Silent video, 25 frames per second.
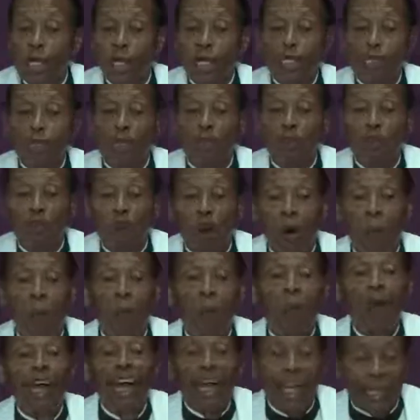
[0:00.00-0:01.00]
get it
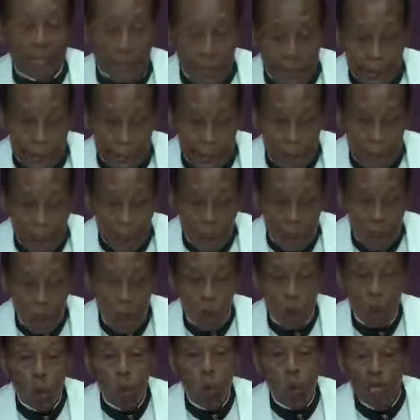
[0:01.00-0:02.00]
from men.
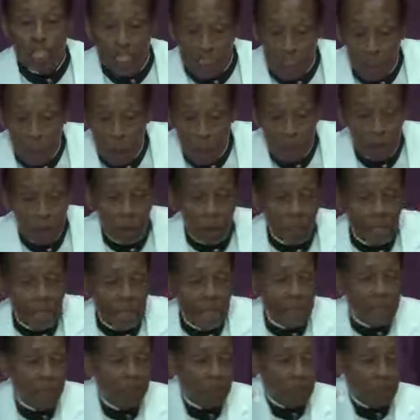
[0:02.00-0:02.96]
Wisdom, you get